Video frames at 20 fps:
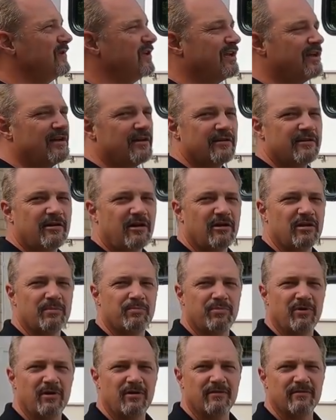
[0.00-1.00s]
Yeah, Carla
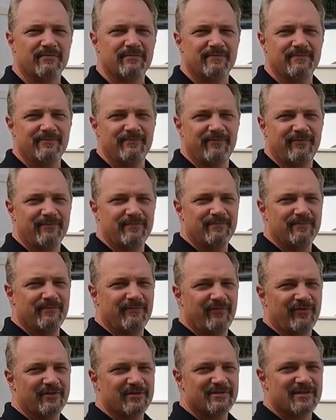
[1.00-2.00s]
broke.
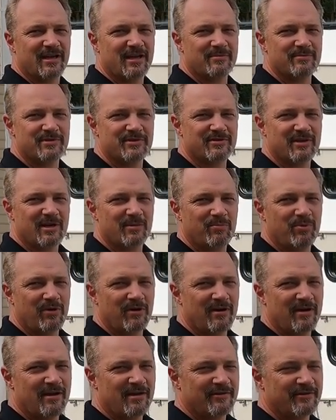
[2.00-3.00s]
First time she tried to
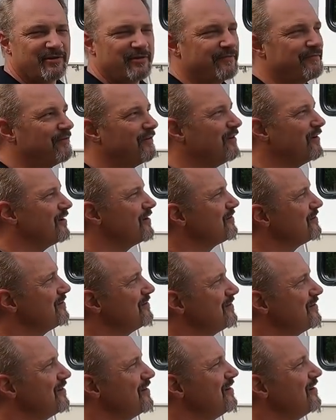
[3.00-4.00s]
put it out too far,
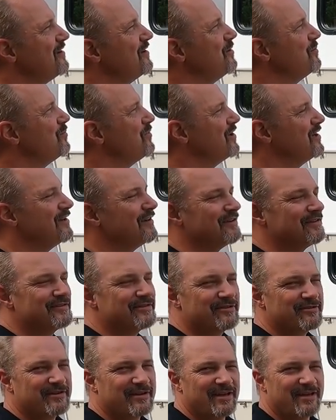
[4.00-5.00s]
but
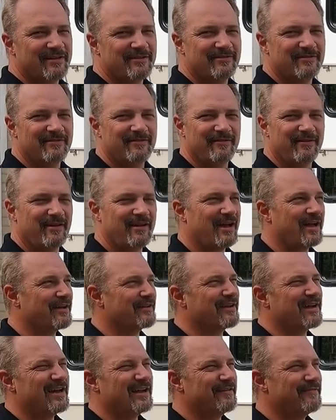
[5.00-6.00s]
it's okay. Well, I
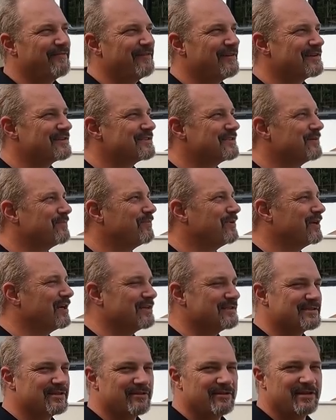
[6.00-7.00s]
kind of fixed it, but
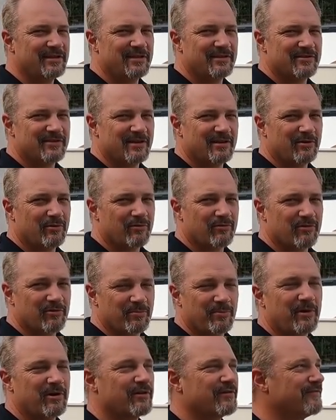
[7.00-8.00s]
I still need to try to order the
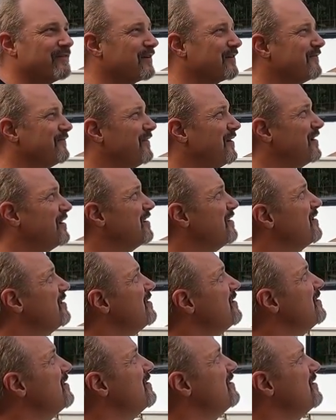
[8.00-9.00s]
part if I can find it.
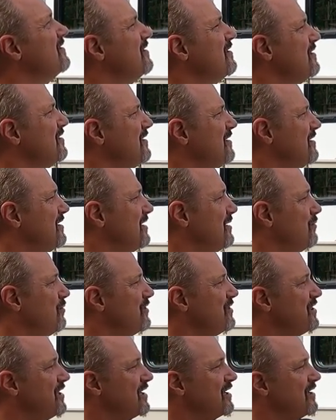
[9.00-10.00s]
Uh,
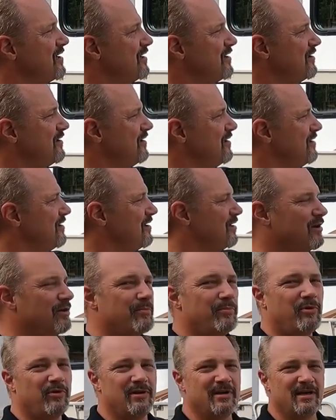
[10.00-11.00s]
one thing I,
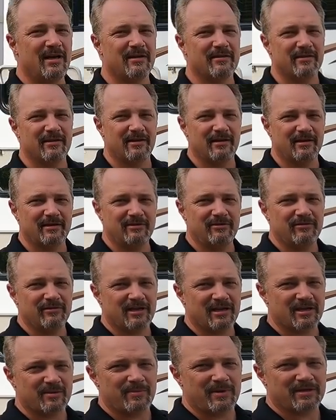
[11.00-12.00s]
I'm pointing out that I do
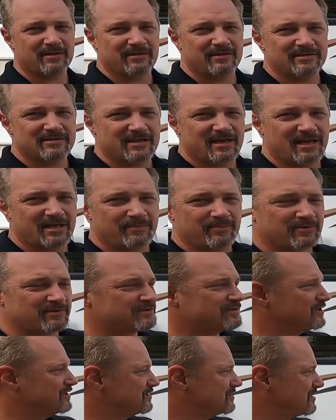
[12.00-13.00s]
like about these
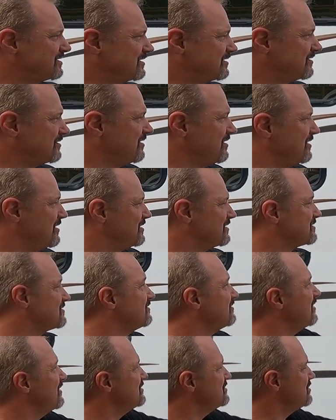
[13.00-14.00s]
campers is that,
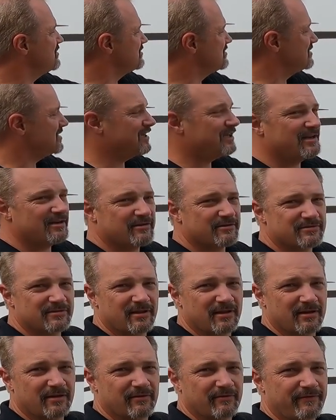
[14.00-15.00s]
as you can see here, is
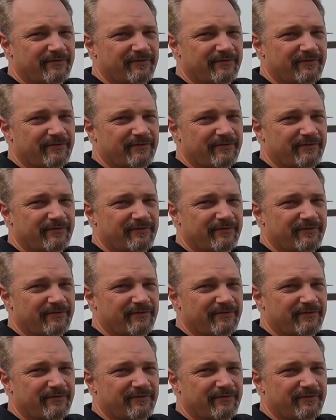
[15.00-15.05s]
the